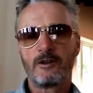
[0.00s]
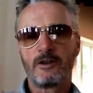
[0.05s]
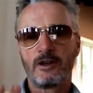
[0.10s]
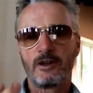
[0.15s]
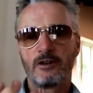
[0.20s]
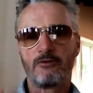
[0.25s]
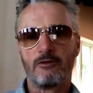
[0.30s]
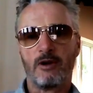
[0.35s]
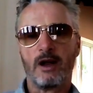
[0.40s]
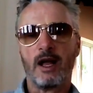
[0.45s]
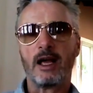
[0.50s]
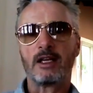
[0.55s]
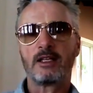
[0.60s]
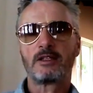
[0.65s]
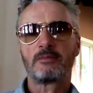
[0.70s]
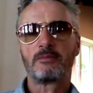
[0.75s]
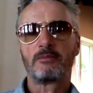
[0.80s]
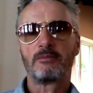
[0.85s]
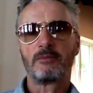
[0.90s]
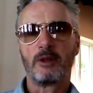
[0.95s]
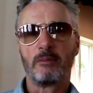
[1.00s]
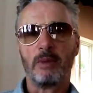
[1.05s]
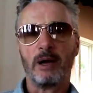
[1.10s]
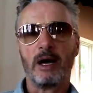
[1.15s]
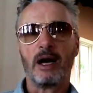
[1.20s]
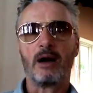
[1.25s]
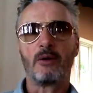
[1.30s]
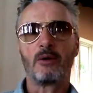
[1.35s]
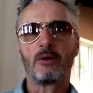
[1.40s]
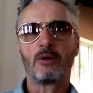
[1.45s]
grasp the
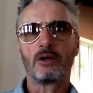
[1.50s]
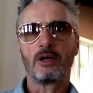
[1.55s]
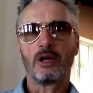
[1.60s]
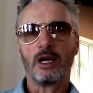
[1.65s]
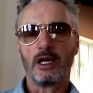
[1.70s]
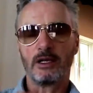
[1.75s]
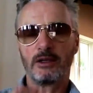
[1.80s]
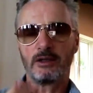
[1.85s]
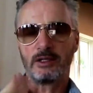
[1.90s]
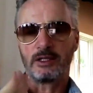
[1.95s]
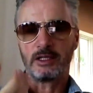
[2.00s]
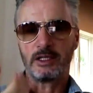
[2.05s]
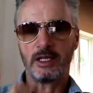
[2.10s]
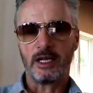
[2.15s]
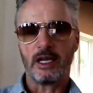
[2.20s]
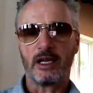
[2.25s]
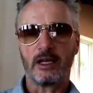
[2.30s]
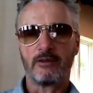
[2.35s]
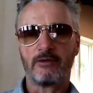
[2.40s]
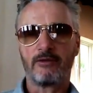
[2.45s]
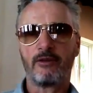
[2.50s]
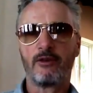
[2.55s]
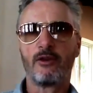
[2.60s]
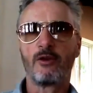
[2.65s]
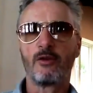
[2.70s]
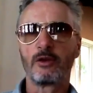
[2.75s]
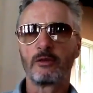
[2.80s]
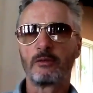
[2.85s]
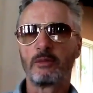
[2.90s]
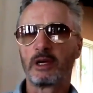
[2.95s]
power and take it
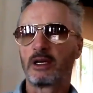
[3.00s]
forward,